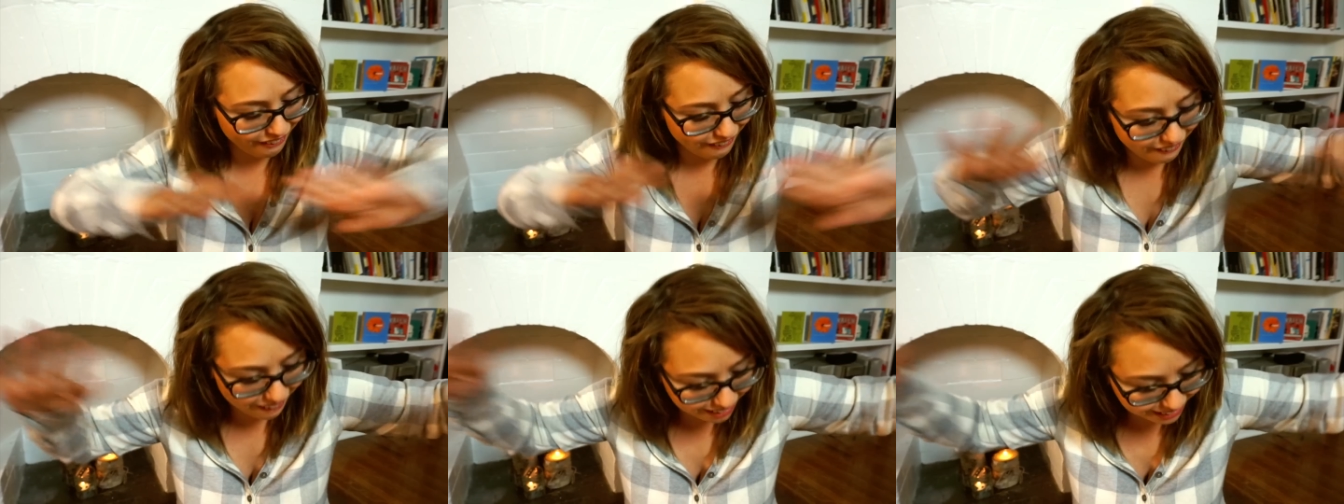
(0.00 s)

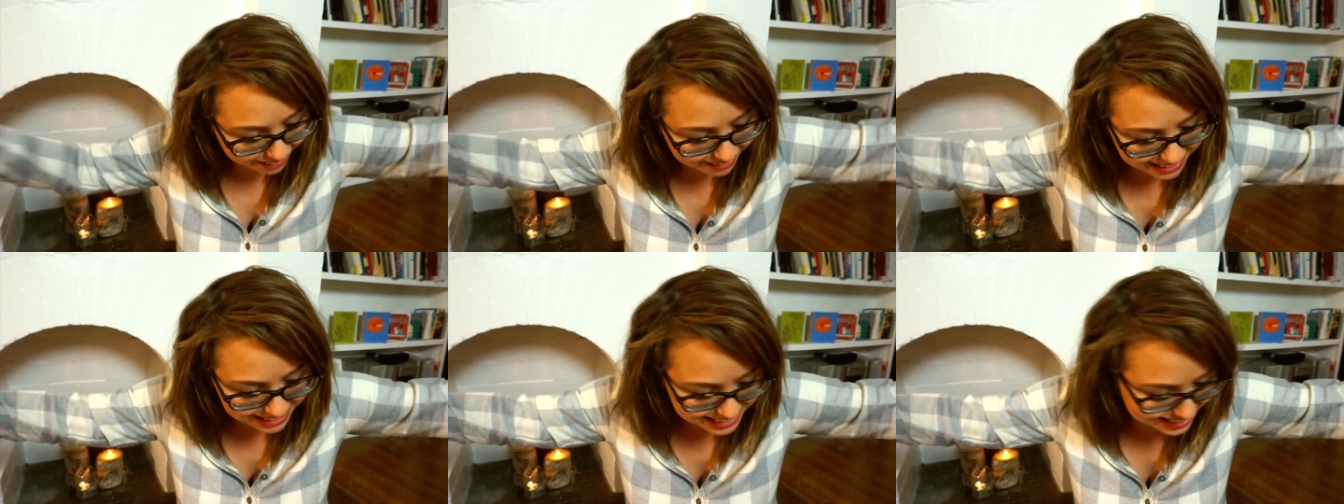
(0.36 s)
All
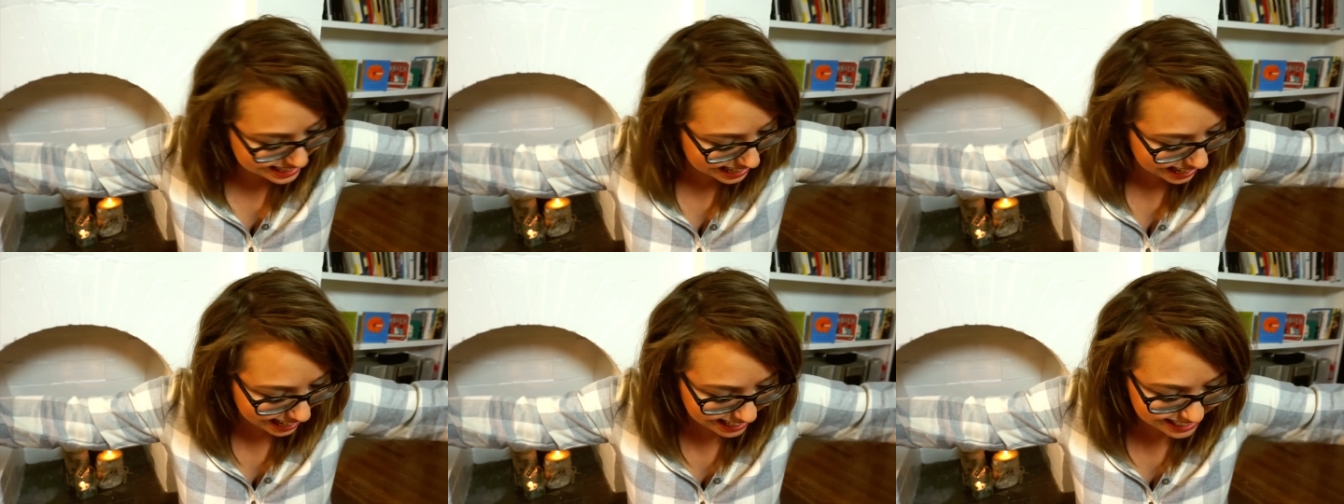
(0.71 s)
of these
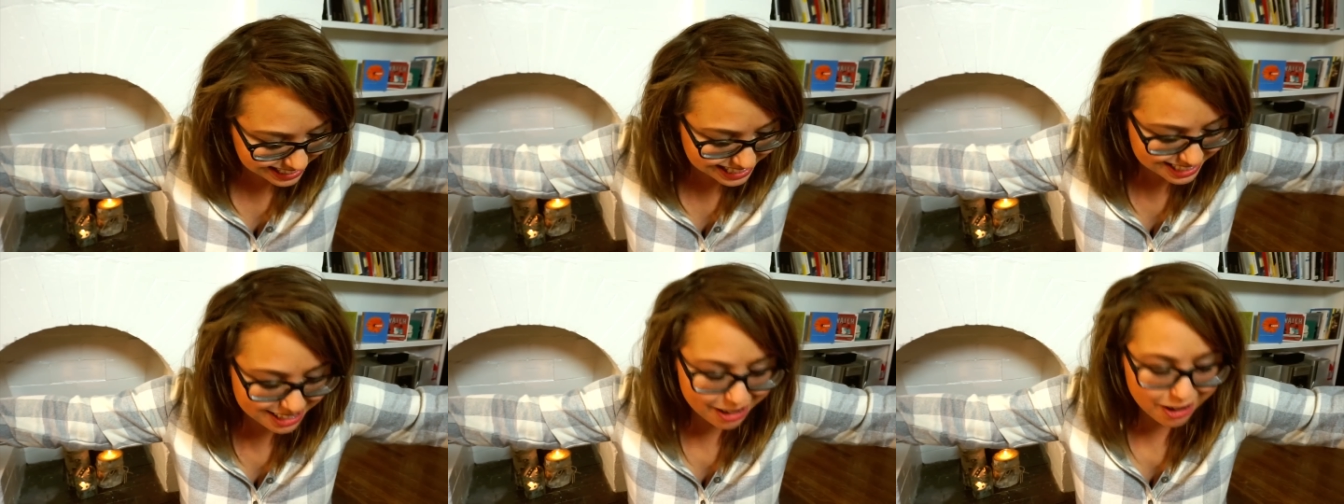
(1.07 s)

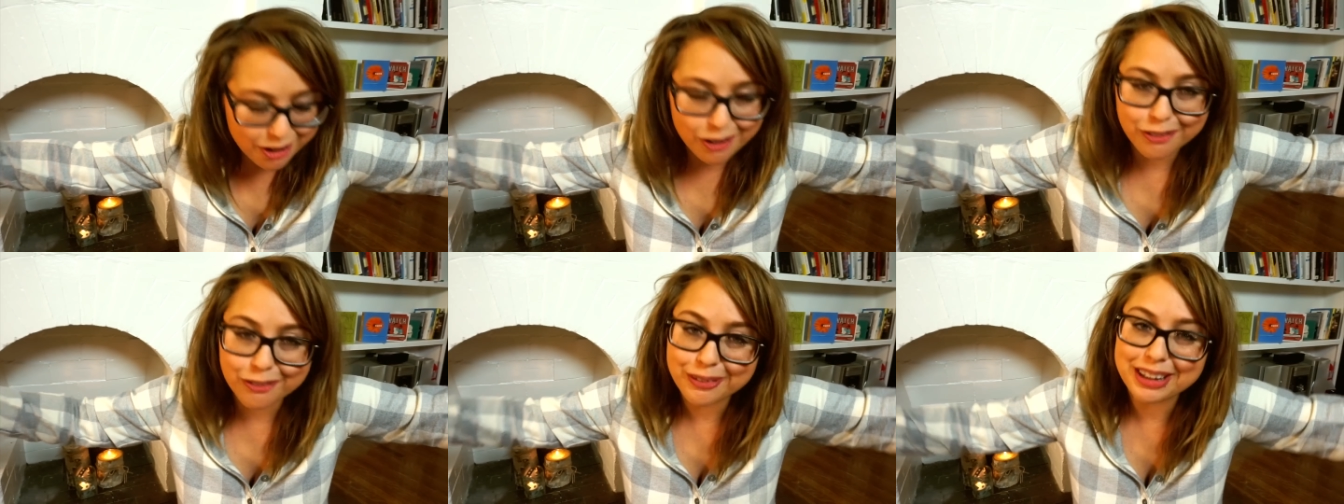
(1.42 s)
things
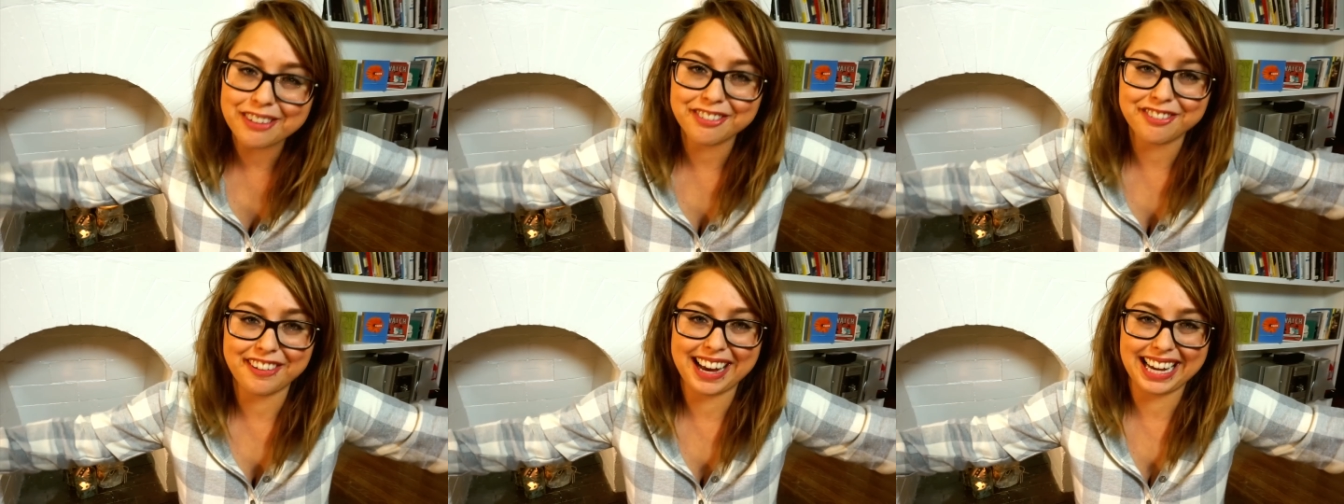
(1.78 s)

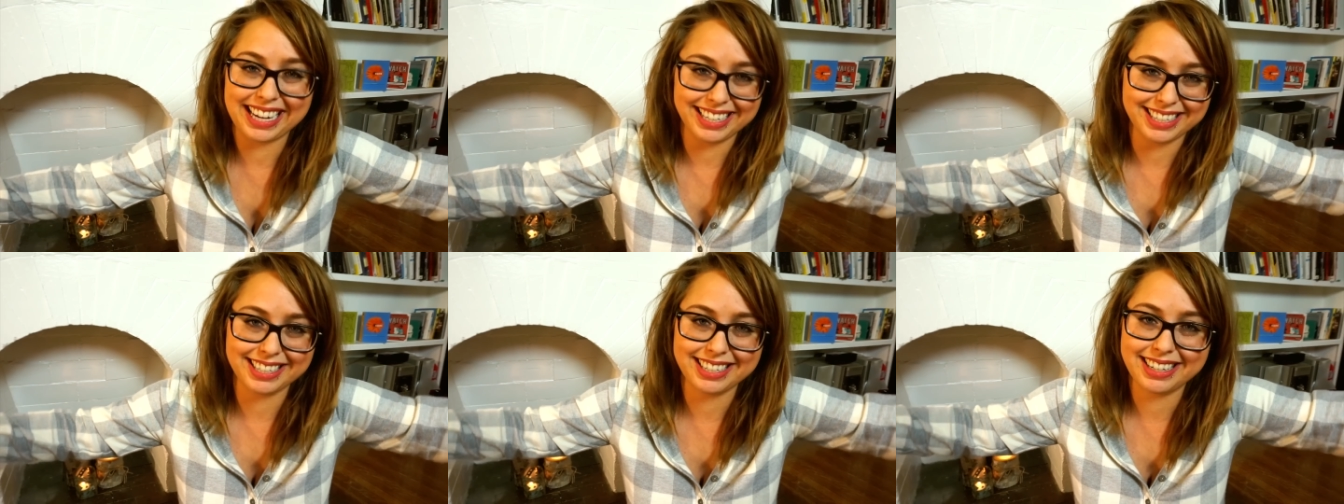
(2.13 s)
we'll
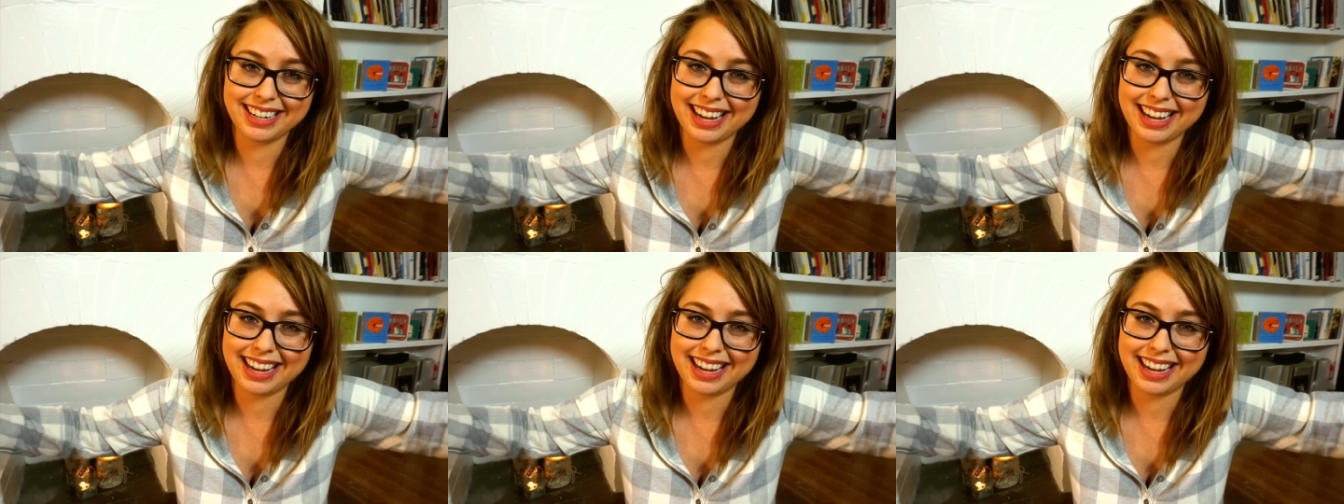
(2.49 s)
fight